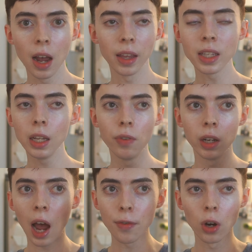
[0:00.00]
And that's
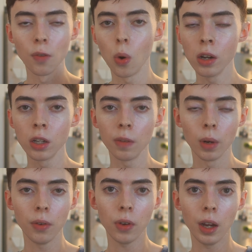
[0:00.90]
even after I've washed off
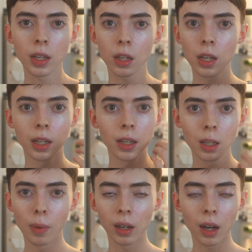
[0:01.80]
my face because it gets
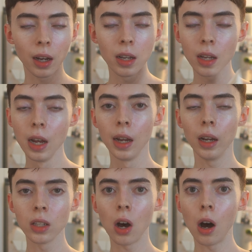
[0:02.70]
in my eyes,
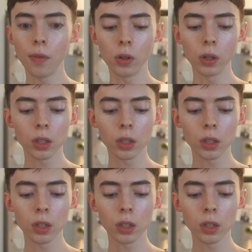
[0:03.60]
it's awful.